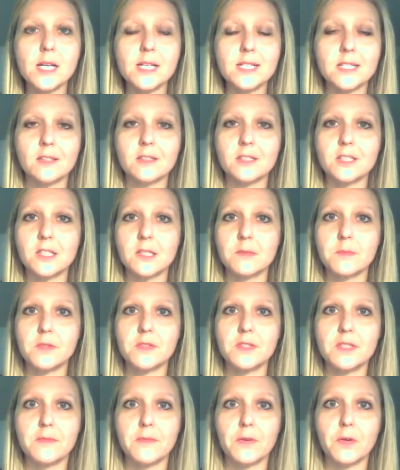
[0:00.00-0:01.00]
It's also the
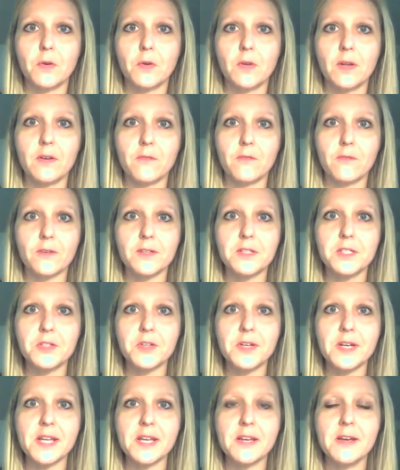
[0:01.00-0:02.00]
most difficult and
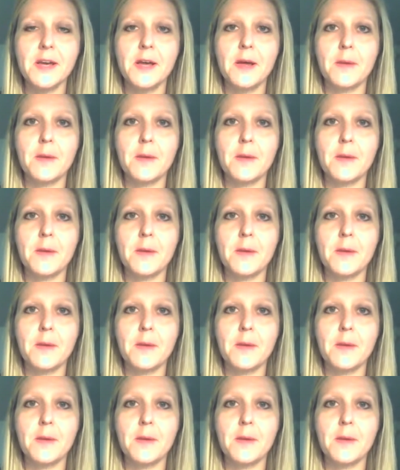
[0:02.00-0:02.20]
frustrating,